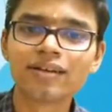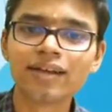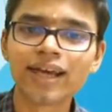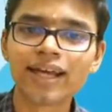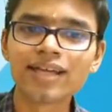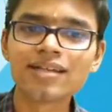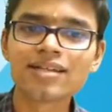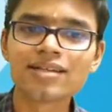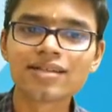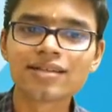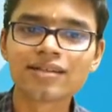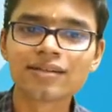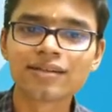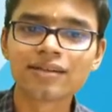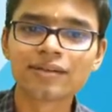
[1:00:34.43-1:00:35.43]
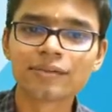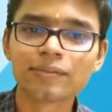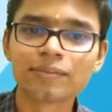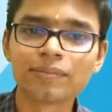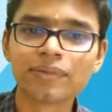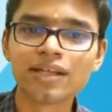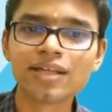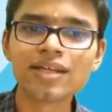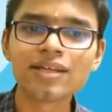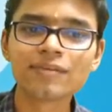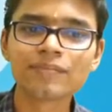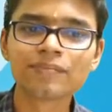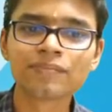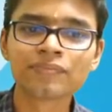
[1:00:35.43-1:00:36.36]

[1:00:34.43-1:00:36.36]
8, P,